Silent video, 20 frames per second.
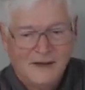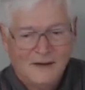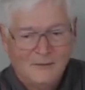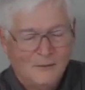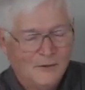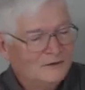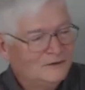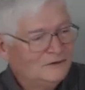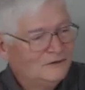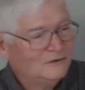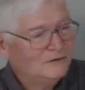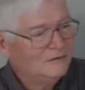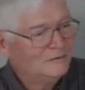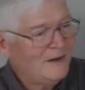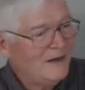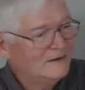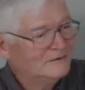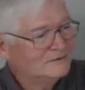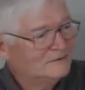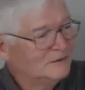And once
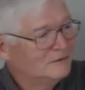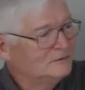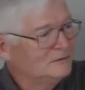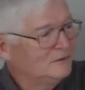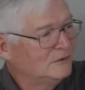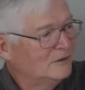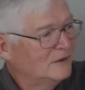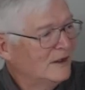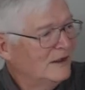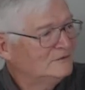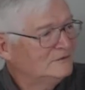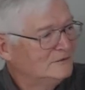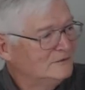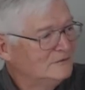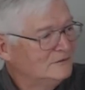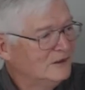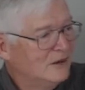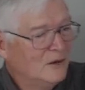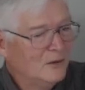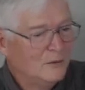you've passed those 2
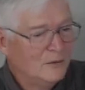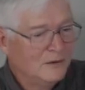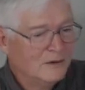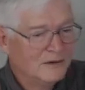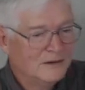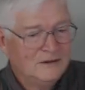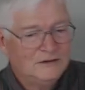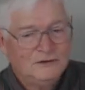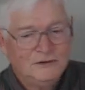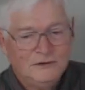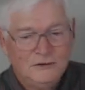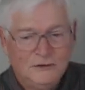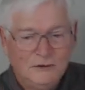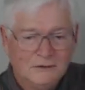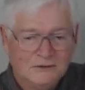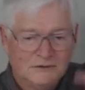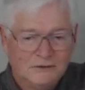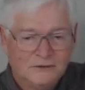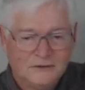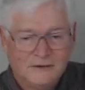classes, we'll issue
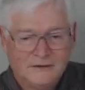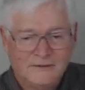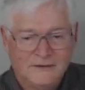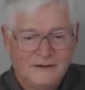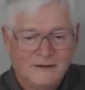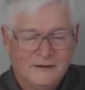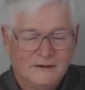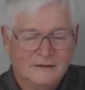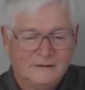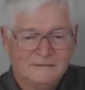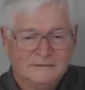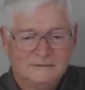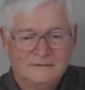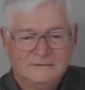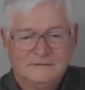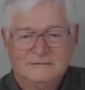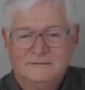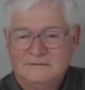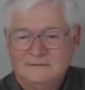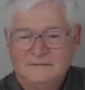you a certificate.
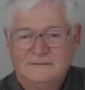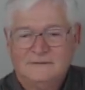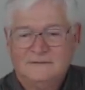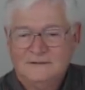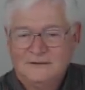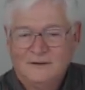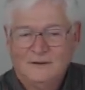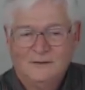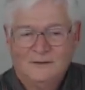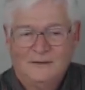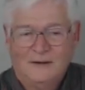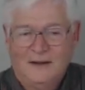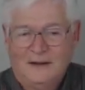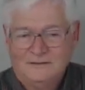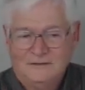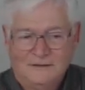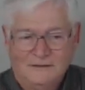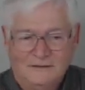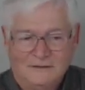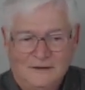So I
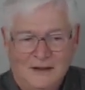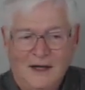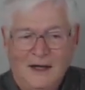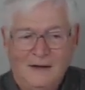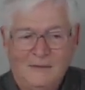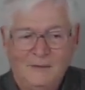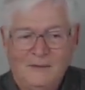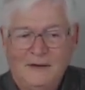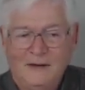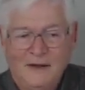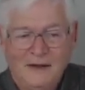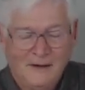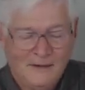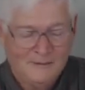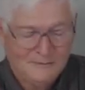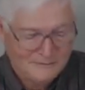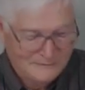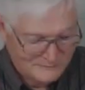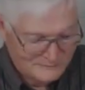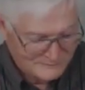said, sign me
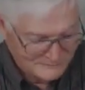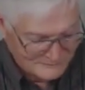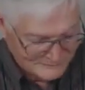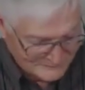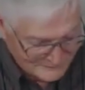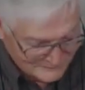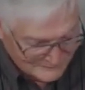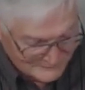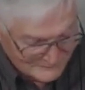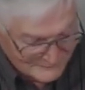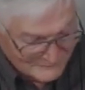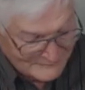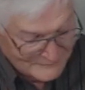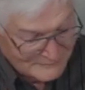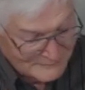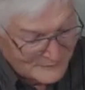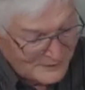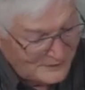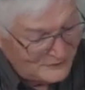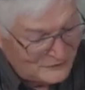up.
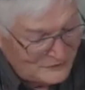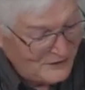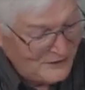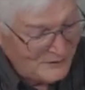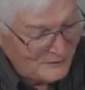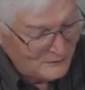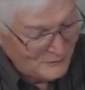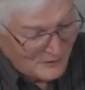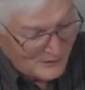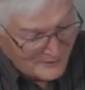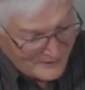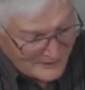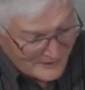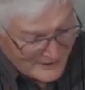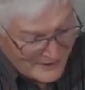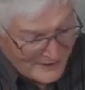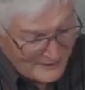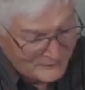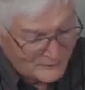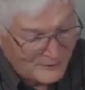But she didn't want me
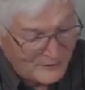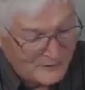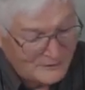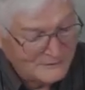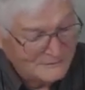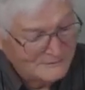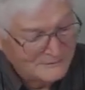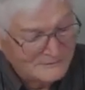to have one